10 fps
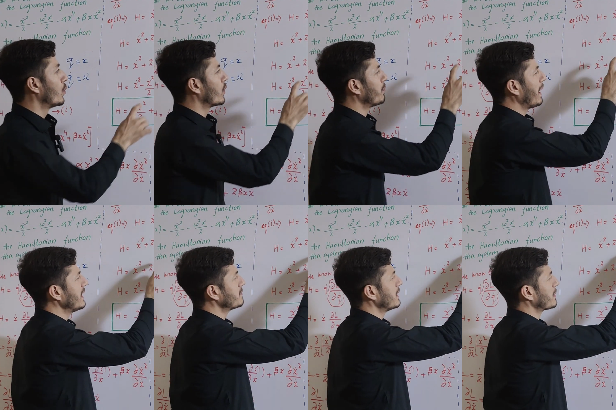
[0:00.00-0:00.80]
When
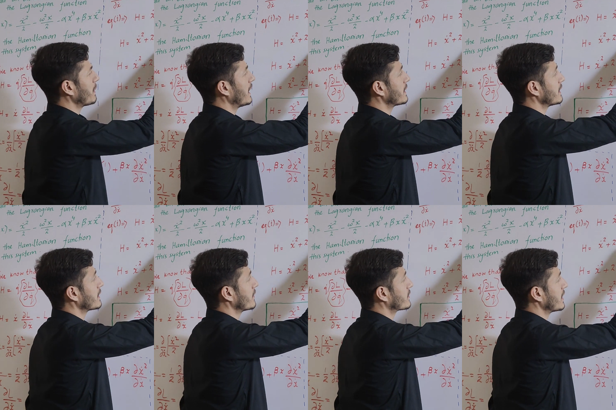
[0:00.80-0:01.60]
minus multiplied, it gives